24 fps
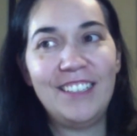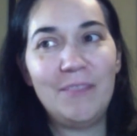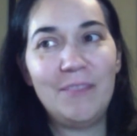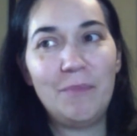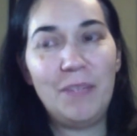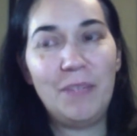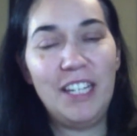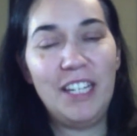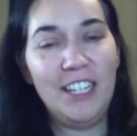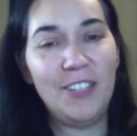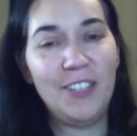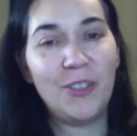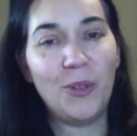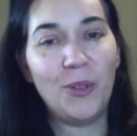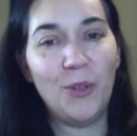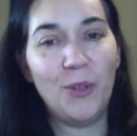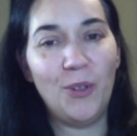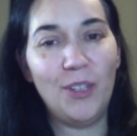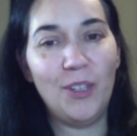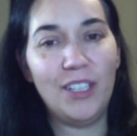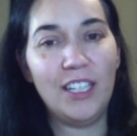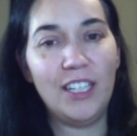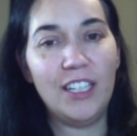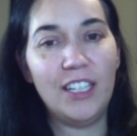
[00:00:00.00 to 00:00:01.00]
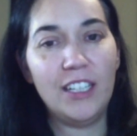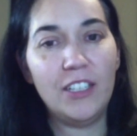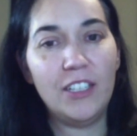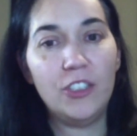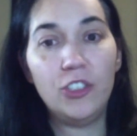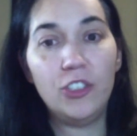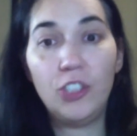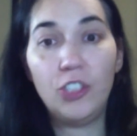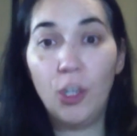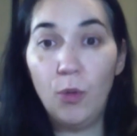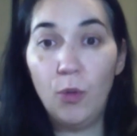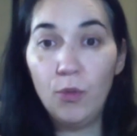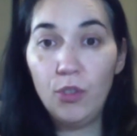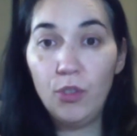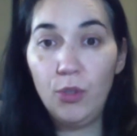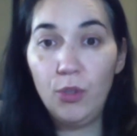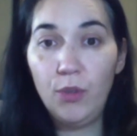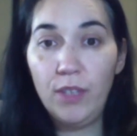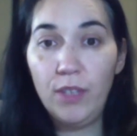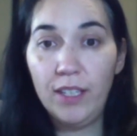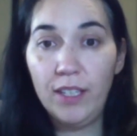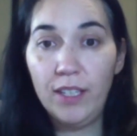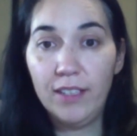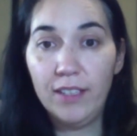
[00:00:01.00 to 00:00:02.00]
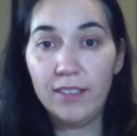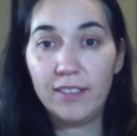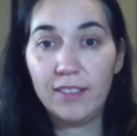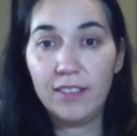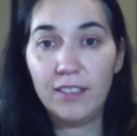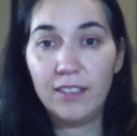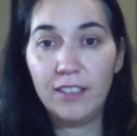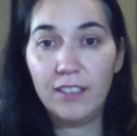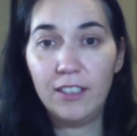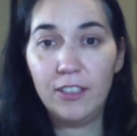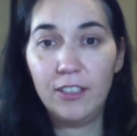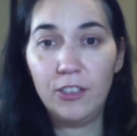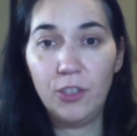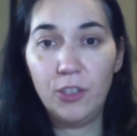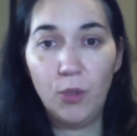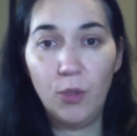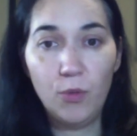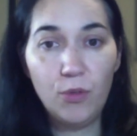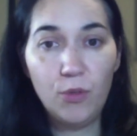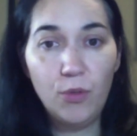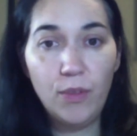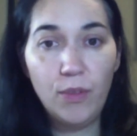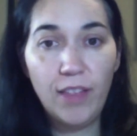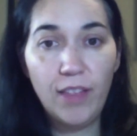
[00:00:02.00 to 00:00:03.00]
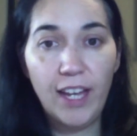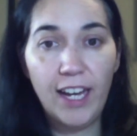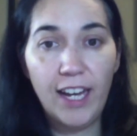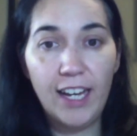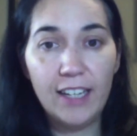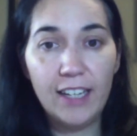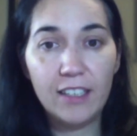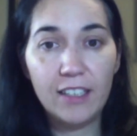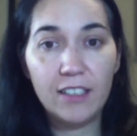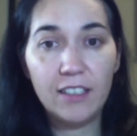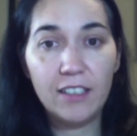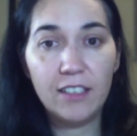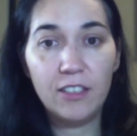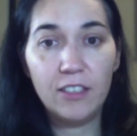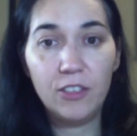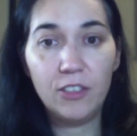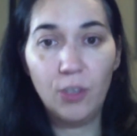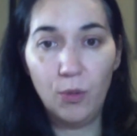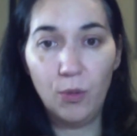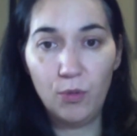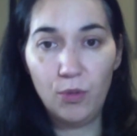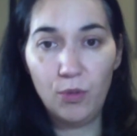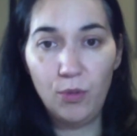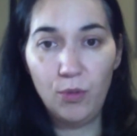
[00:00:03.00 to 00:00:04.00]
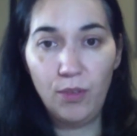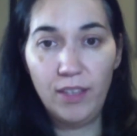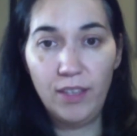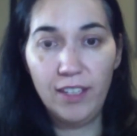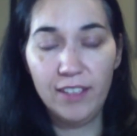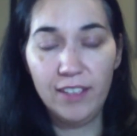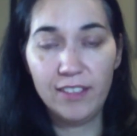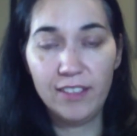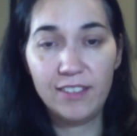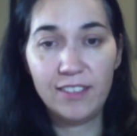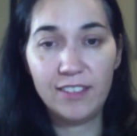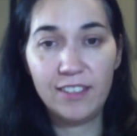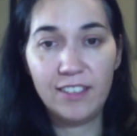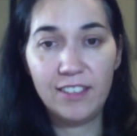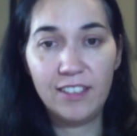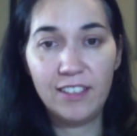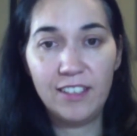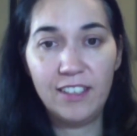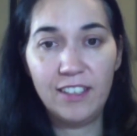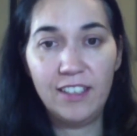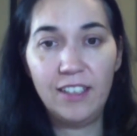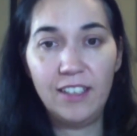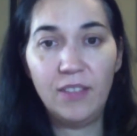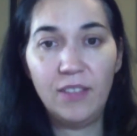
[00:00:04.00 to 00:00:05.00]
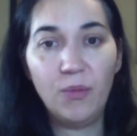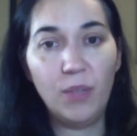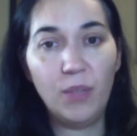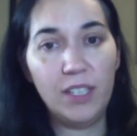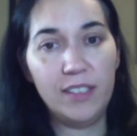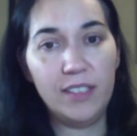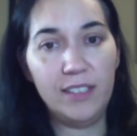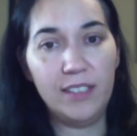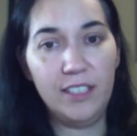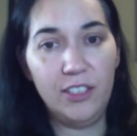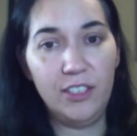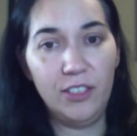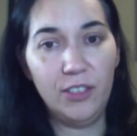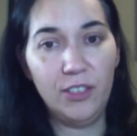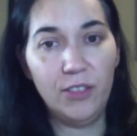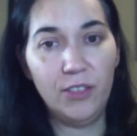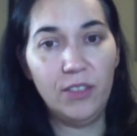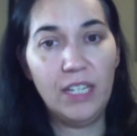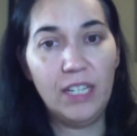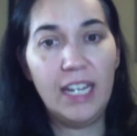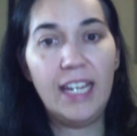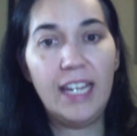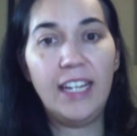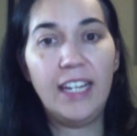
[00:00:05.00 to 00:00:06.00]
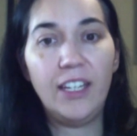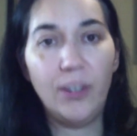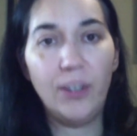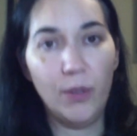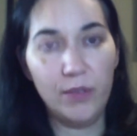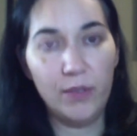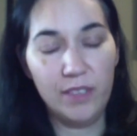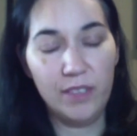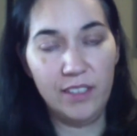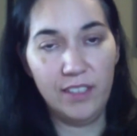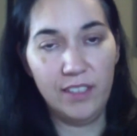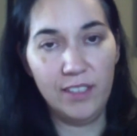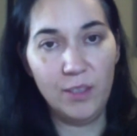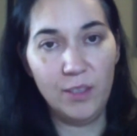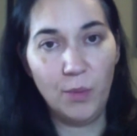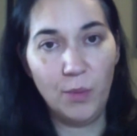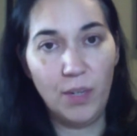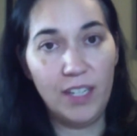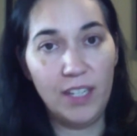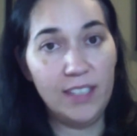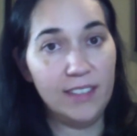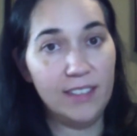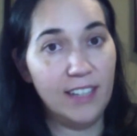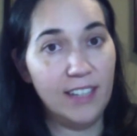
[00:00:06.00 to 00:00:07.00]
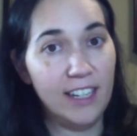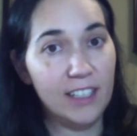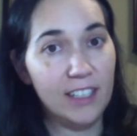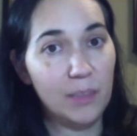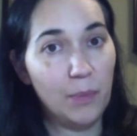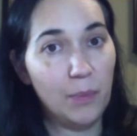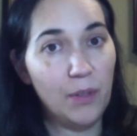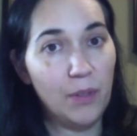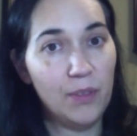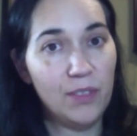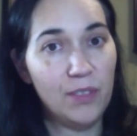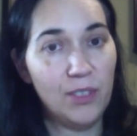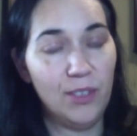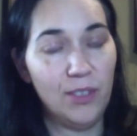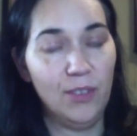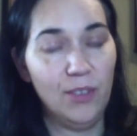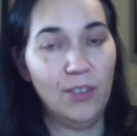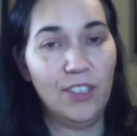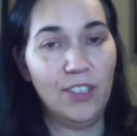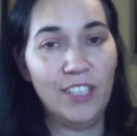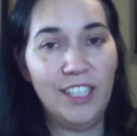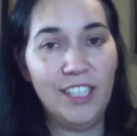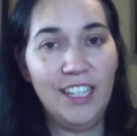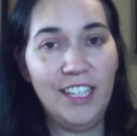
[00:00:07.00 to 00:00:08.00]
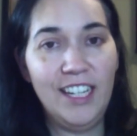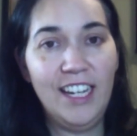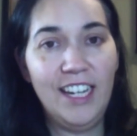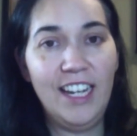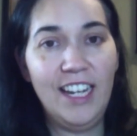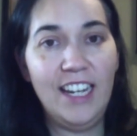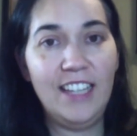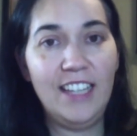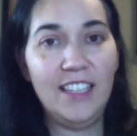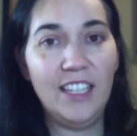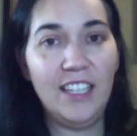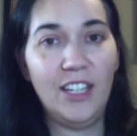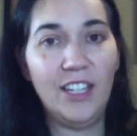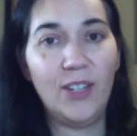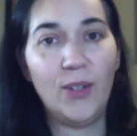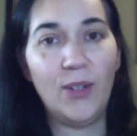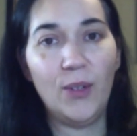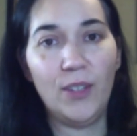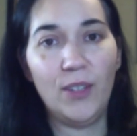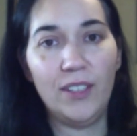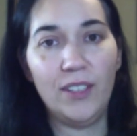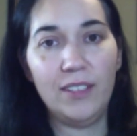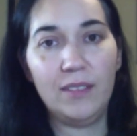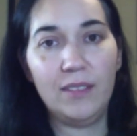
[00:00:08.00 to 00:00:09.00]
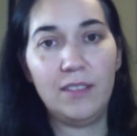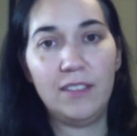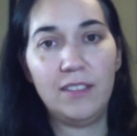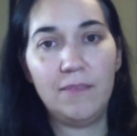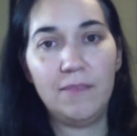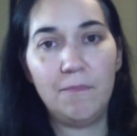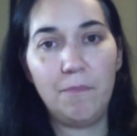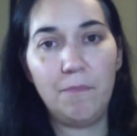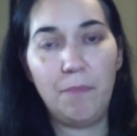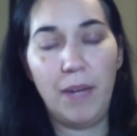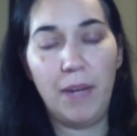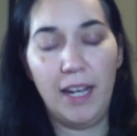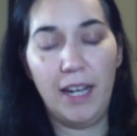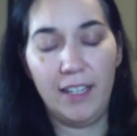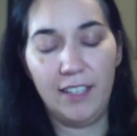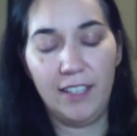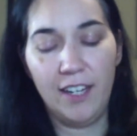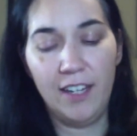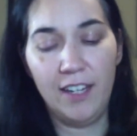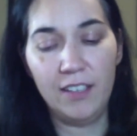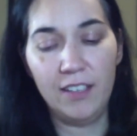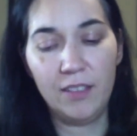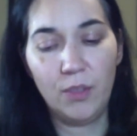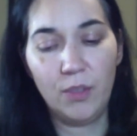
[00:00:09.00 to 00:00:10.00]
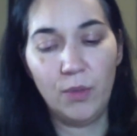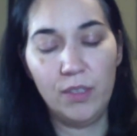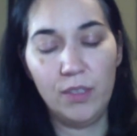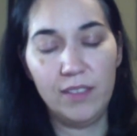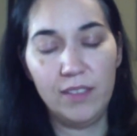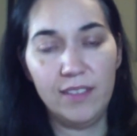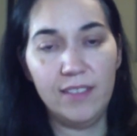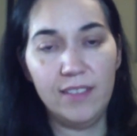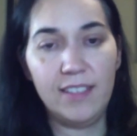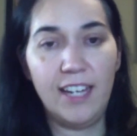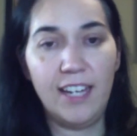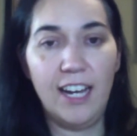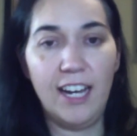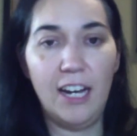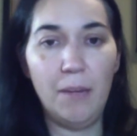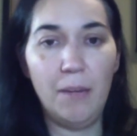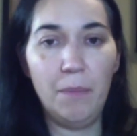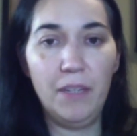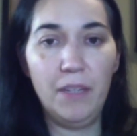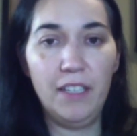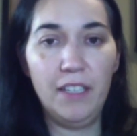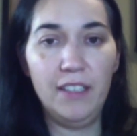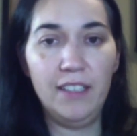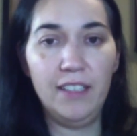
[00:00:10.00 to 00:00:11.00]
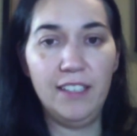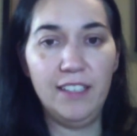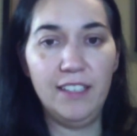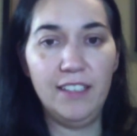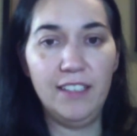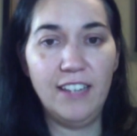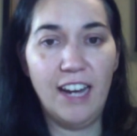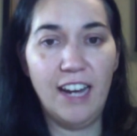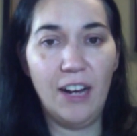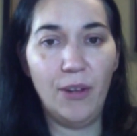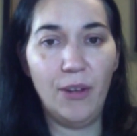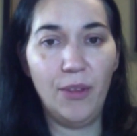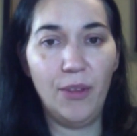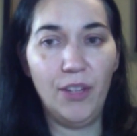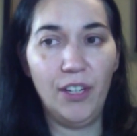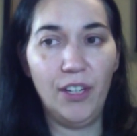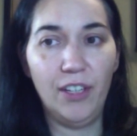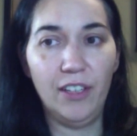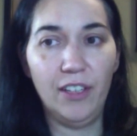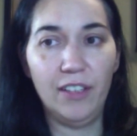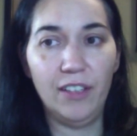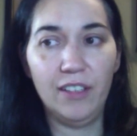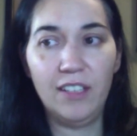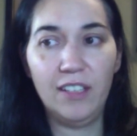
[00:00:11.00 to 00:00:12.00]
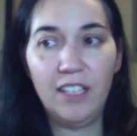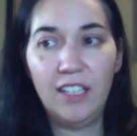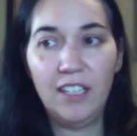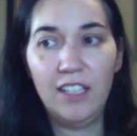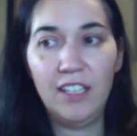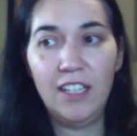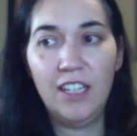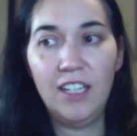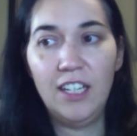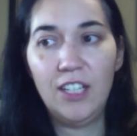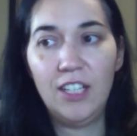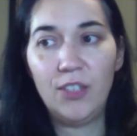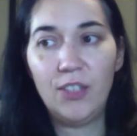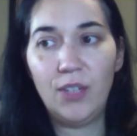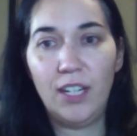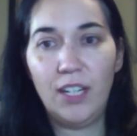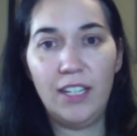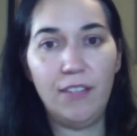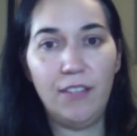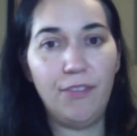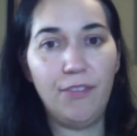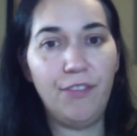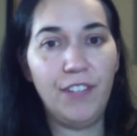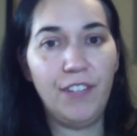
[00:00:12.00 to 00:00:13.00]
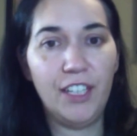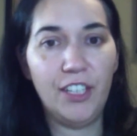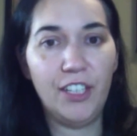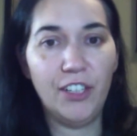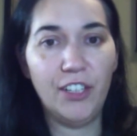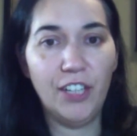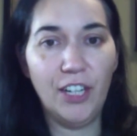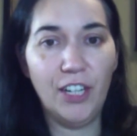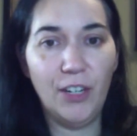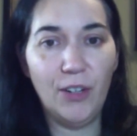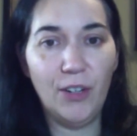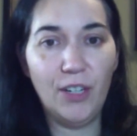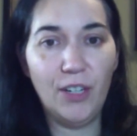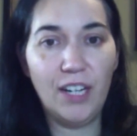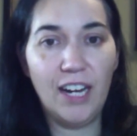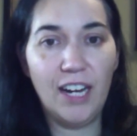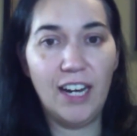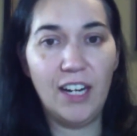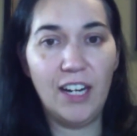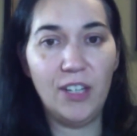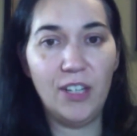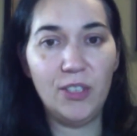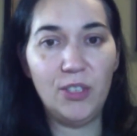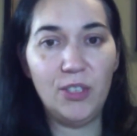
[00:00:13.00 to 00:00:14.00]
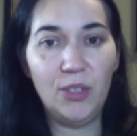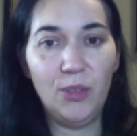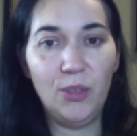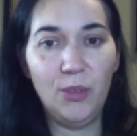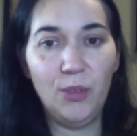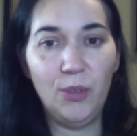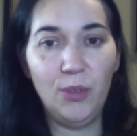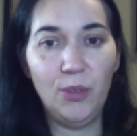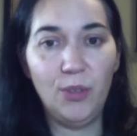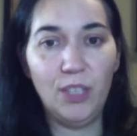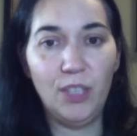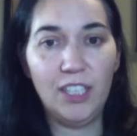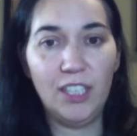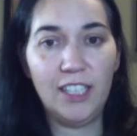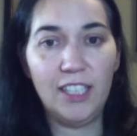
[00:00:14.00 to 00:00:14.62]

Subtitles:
being told, don't do this, don't do that, don't do this. What does he do? He goes and does what he's not supposed to. And then, of course, bad consequences happen, and now they're trying to figure out how to